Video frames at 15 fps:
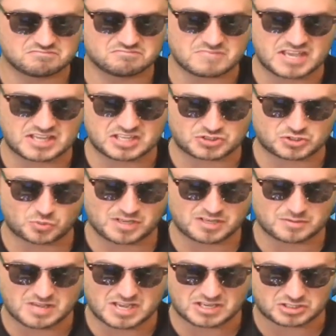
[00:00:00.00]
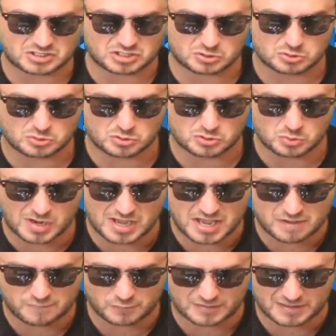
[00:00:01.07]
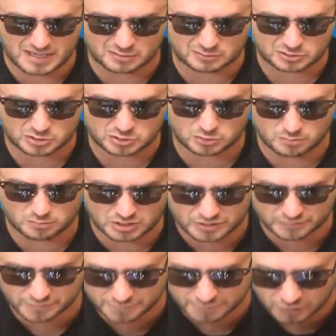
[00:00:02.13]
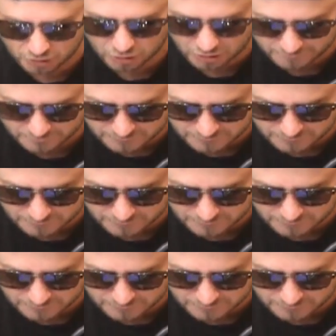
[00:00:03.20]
make it so we can make it to the wave without too much of a fall off.